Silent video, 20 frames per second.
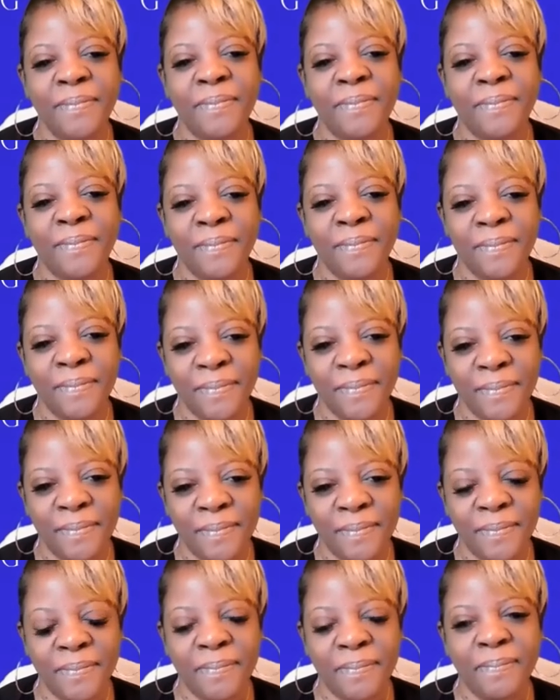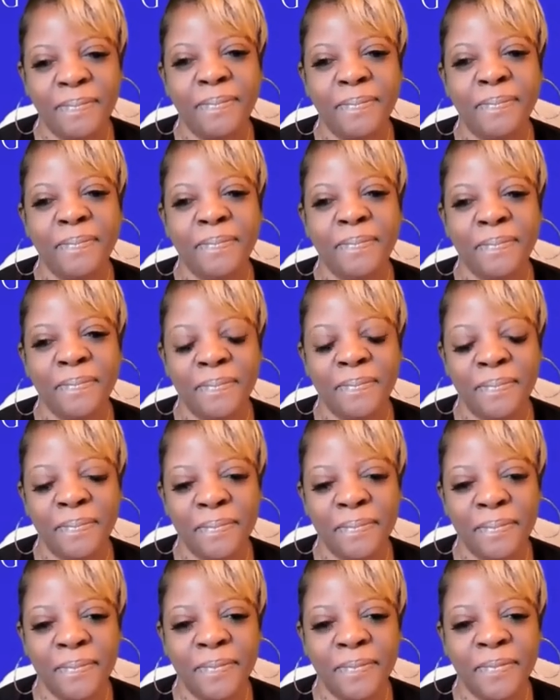
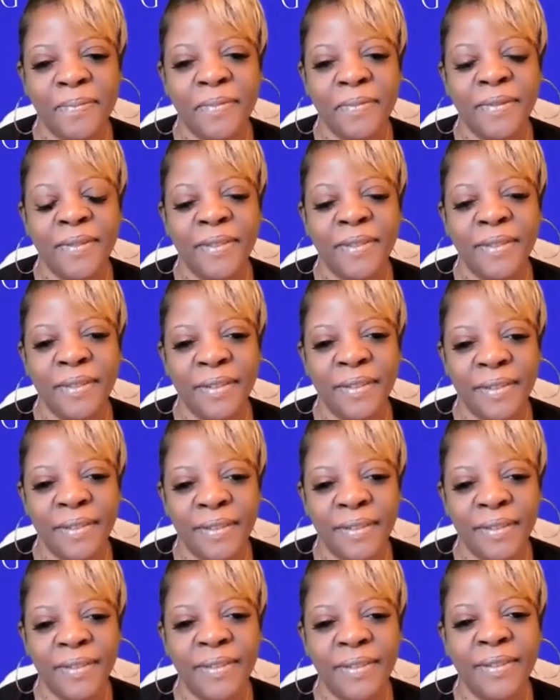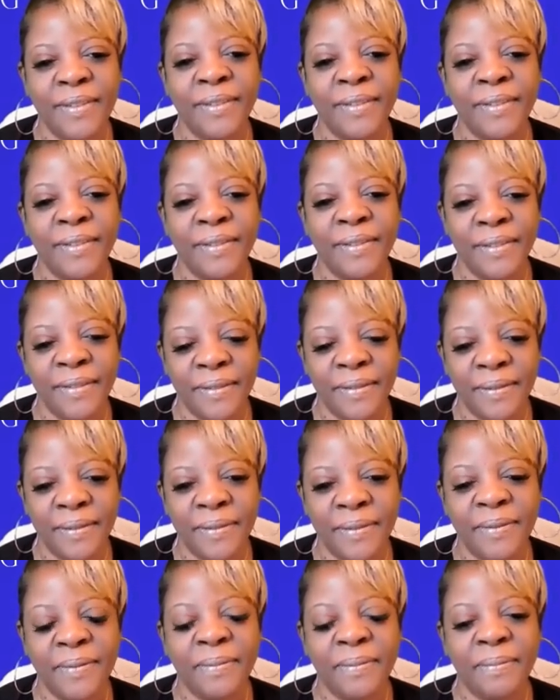
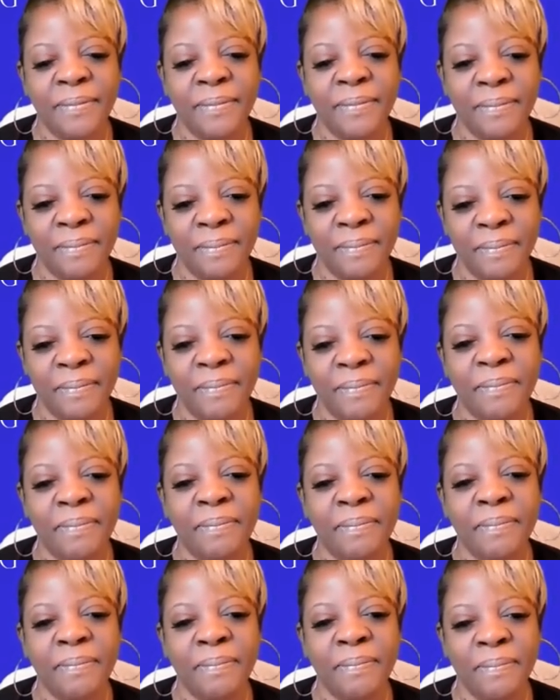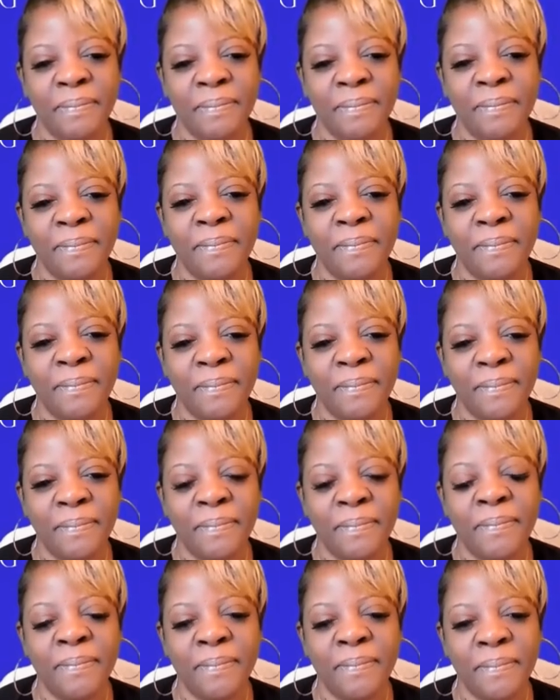
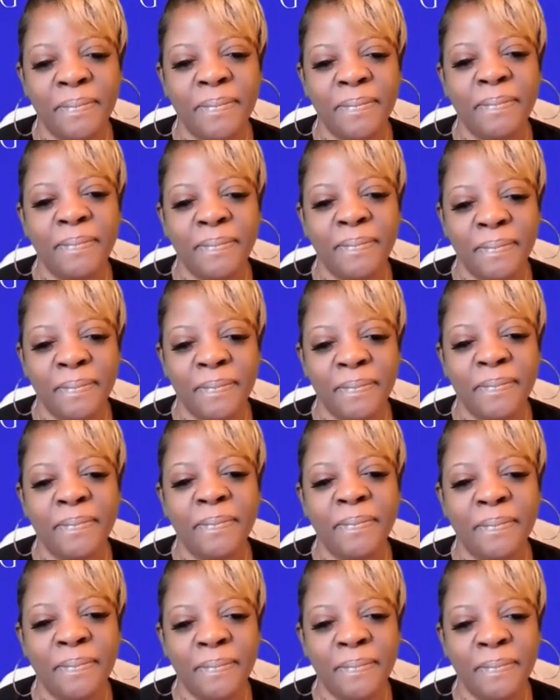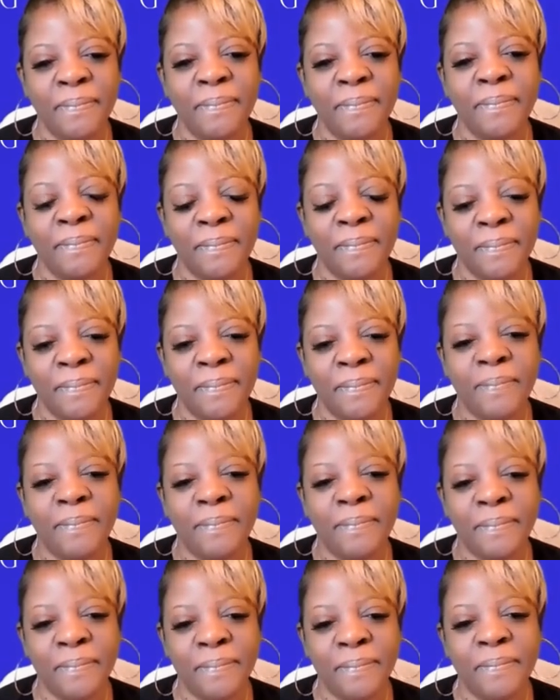[no speech]